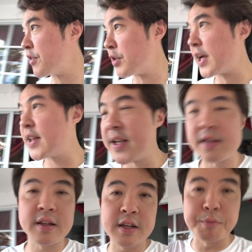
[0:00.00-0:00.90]
If you liked it,
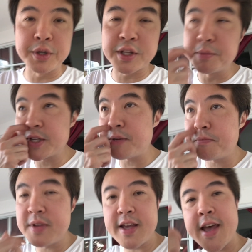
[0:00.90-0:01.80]
give me a thumbs up
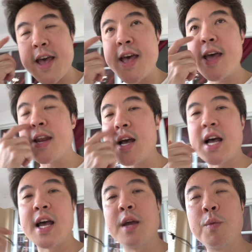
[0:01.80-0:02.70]
and
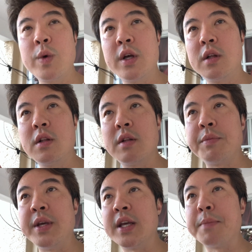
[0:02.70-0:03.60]
I will
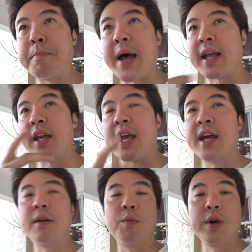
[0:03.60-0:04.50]
be back
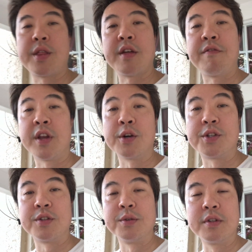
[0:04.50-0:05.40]
again with a video
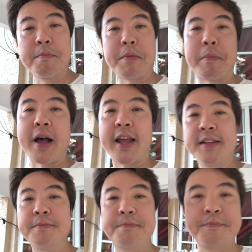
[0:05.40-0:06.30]
soon. Bye
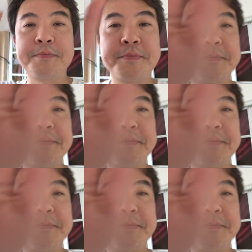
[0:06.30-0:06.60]
bye.